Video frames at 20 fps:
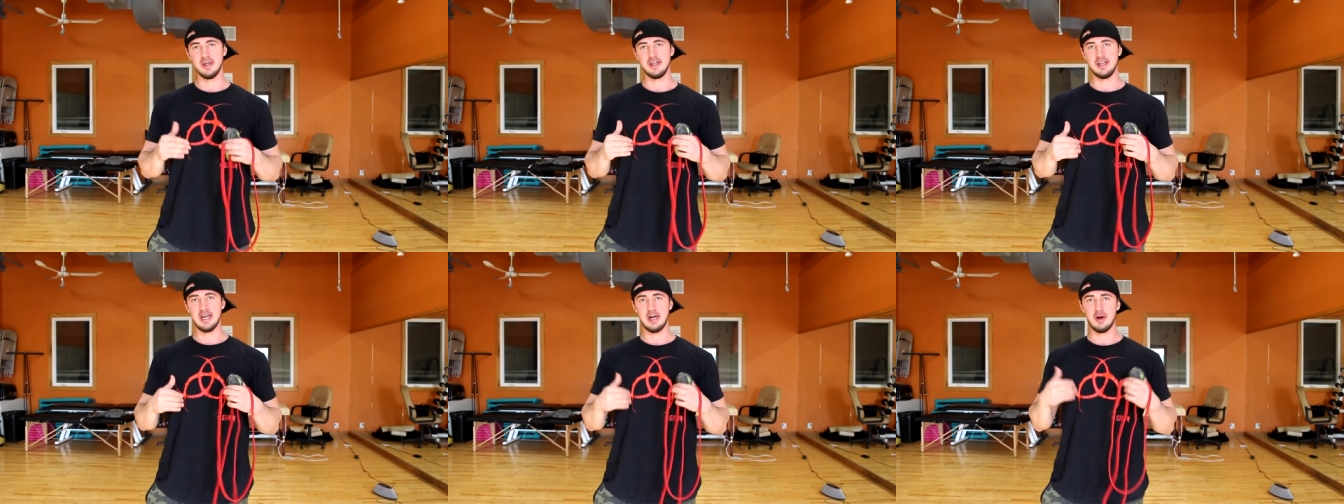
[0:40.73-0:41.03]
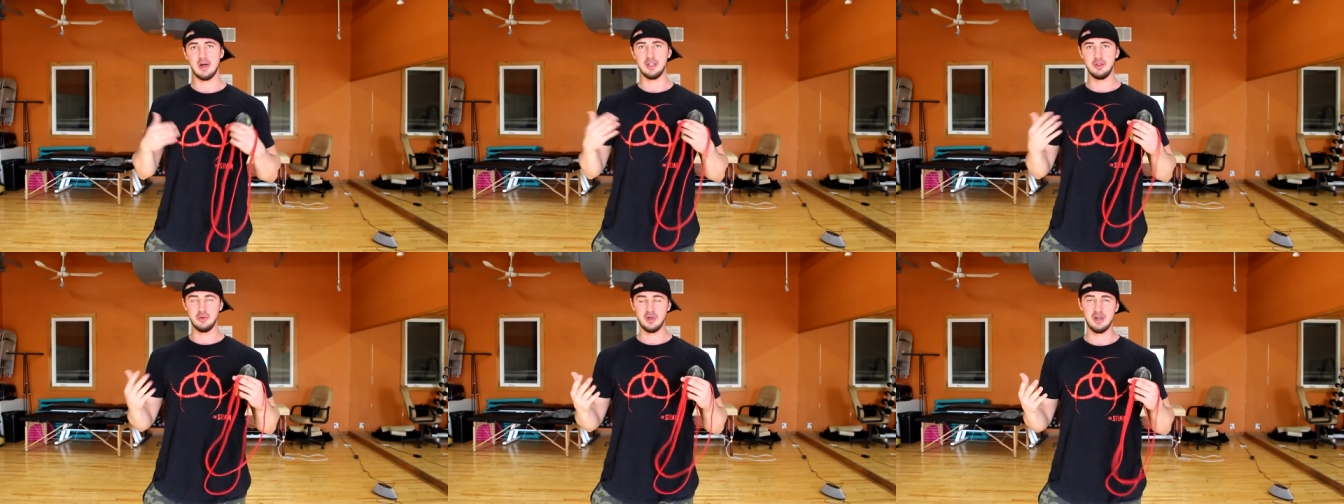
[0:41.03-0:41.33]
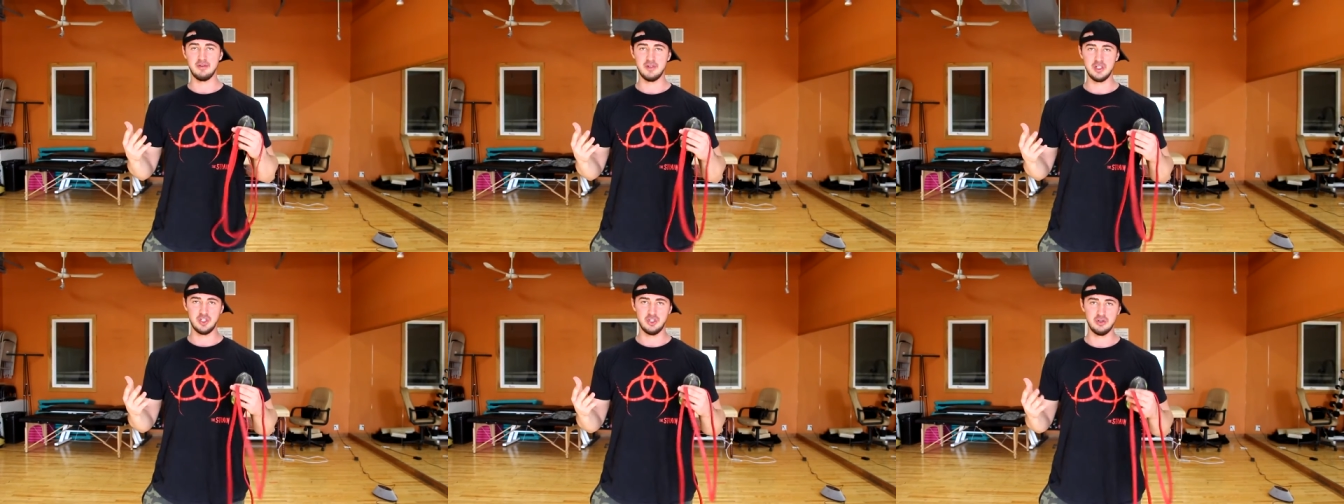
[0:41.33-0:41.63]
and now I do
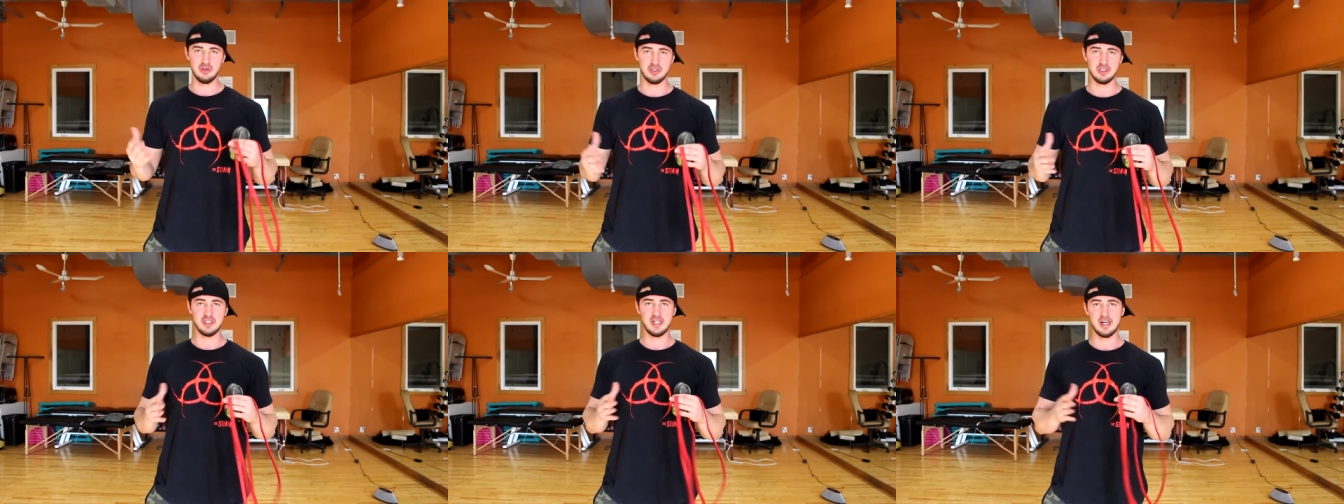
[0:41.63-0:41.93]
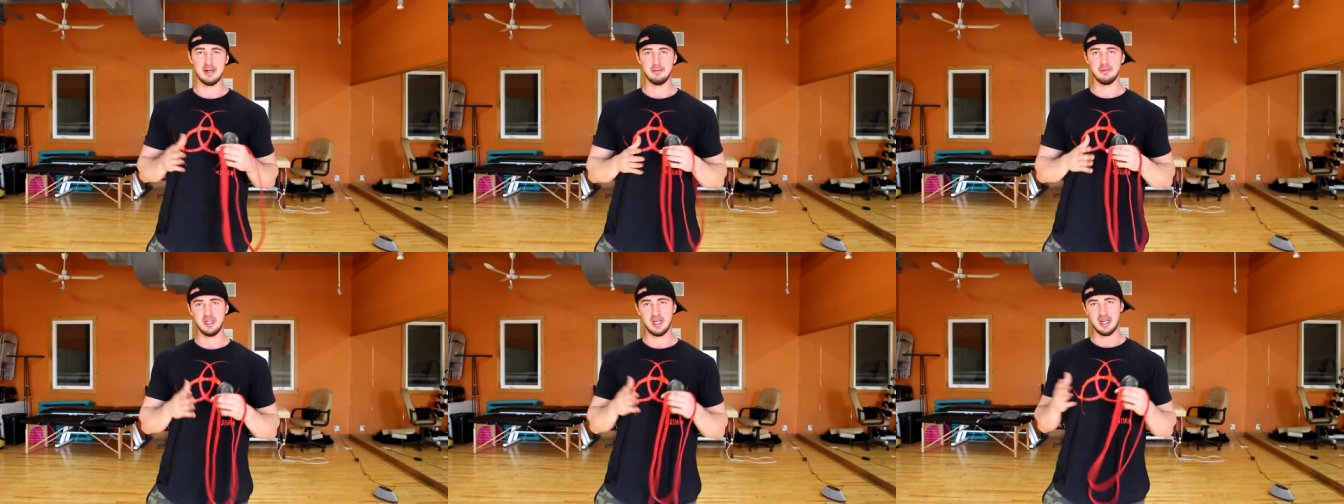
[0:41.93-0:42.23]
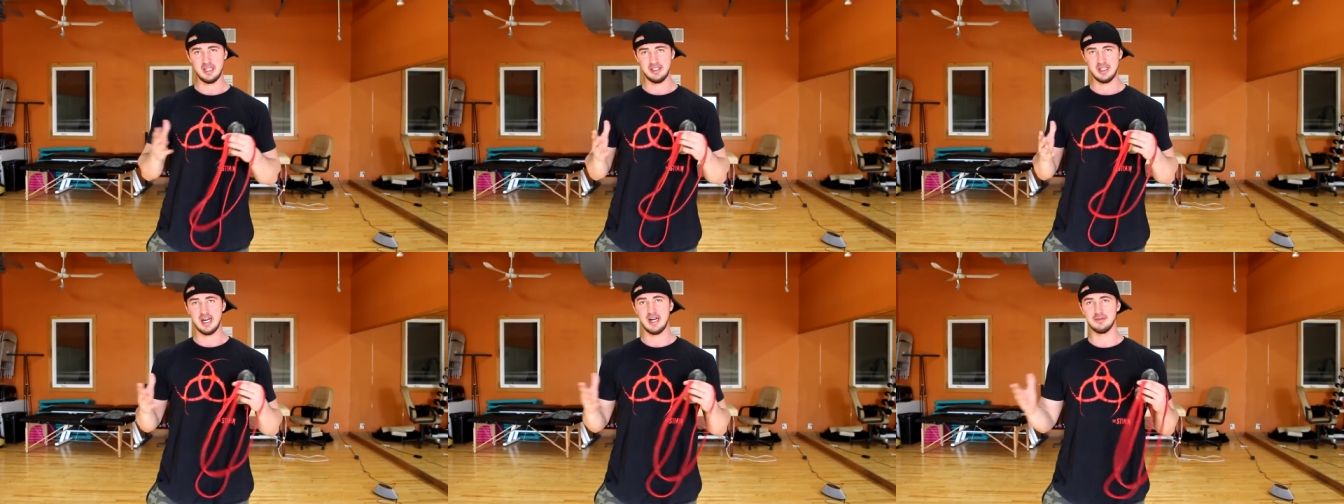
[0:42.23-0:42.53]
have issues that
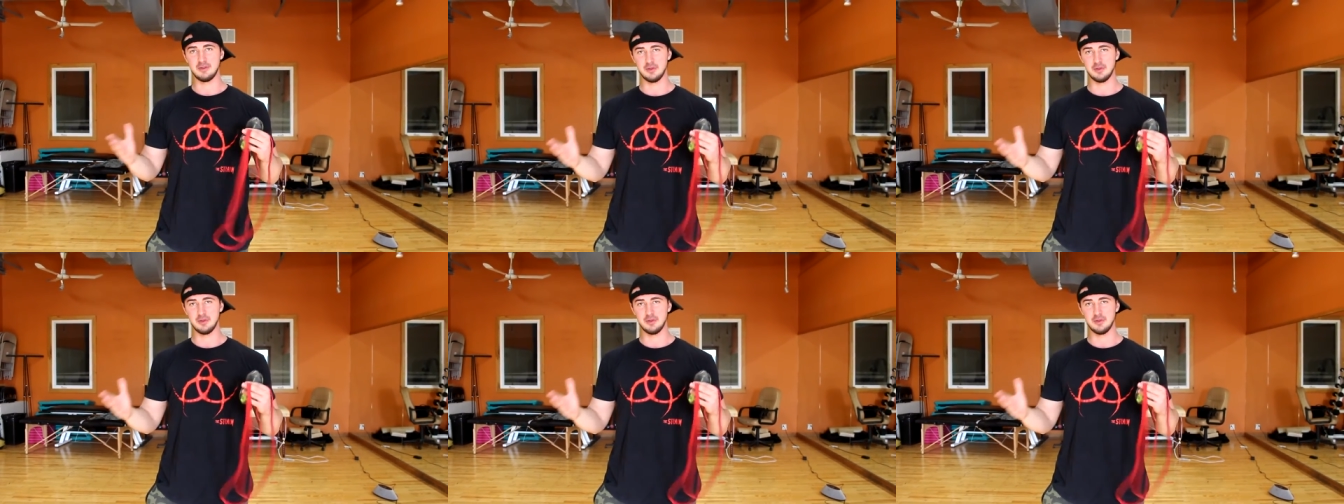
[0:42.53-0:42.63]
I have